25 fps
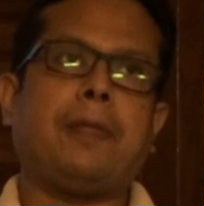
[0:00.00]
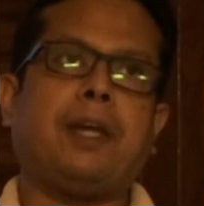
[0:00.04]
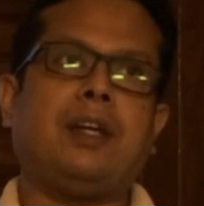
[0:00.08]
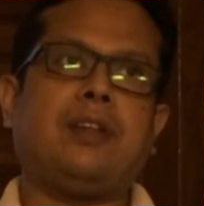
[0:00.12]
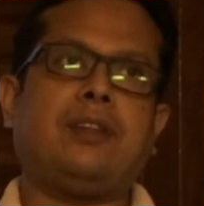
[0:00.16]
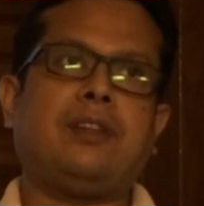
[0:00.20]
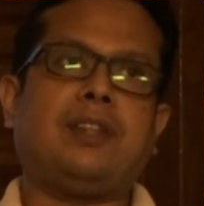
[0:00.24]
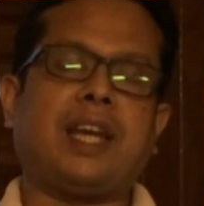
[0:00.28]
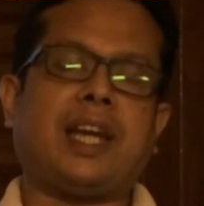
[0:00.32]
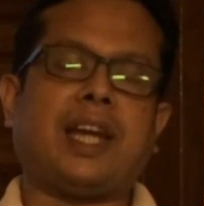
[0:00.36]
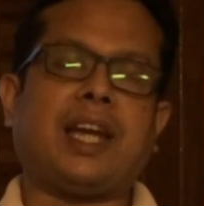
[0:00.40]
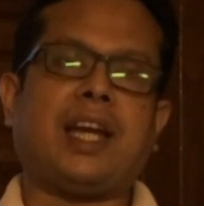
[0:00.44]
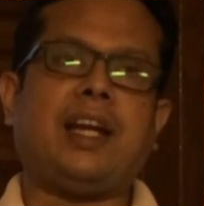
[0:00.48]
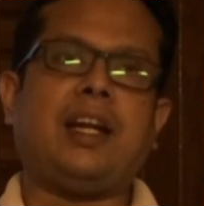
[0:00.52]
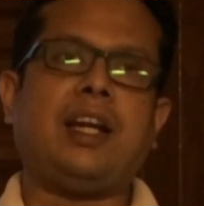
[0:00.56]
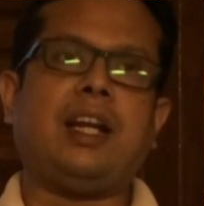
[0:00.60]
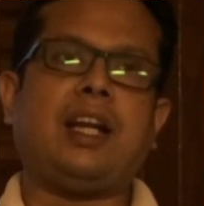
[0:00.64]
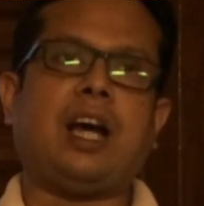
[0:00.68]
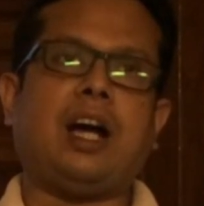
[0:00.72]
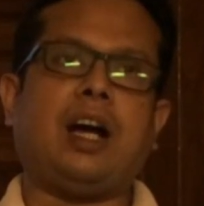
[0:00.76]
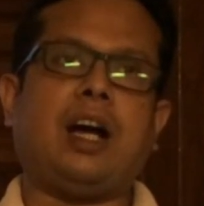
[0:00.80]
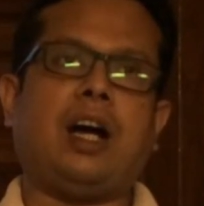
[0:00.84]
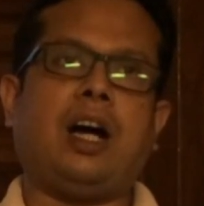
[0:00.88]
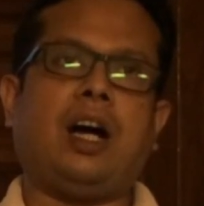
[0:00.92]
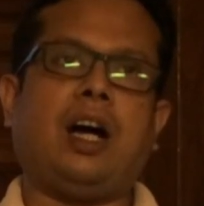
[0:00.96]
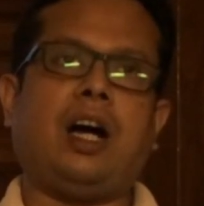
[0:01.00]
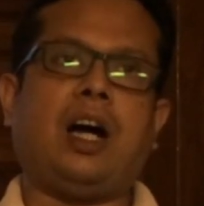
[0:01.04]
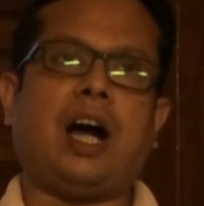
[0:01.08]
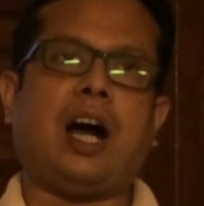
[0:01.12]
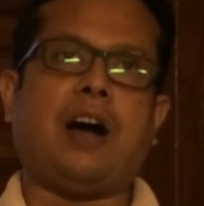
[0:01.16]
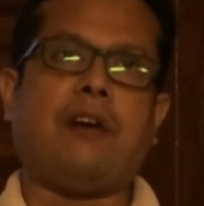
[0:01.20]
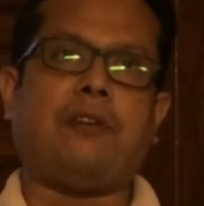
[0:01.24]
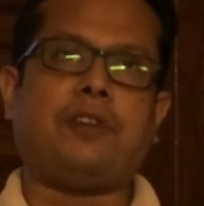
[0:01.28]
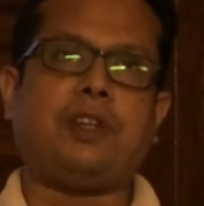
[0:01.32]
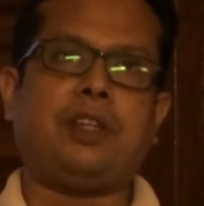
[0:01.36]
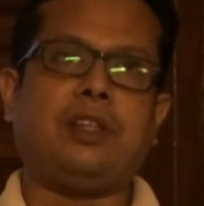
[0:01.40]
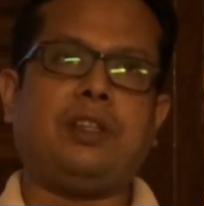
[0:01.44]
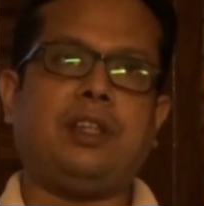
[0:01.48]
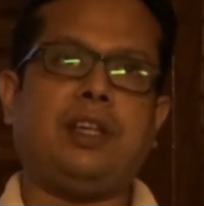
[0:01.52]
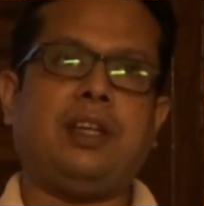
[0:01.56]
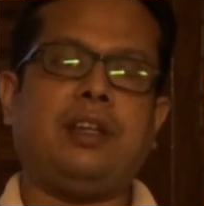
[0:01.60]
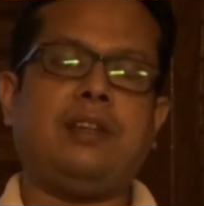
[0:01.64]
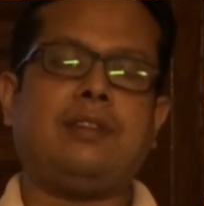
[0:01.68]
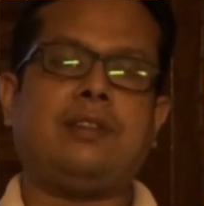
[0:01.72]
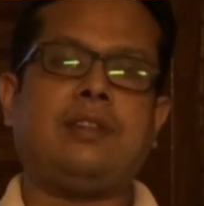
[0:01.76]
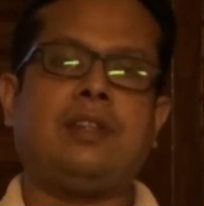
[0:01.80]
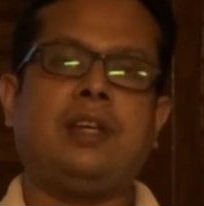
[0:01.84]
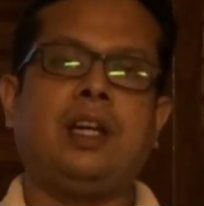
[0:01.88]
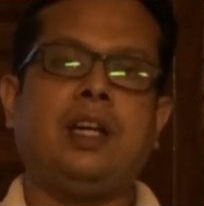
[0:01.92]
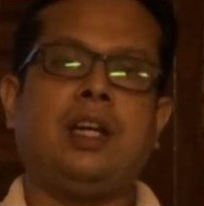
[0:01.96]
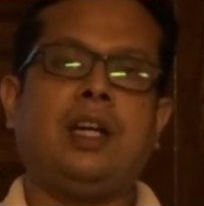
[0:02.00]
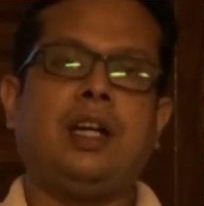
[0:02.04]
Second, after this,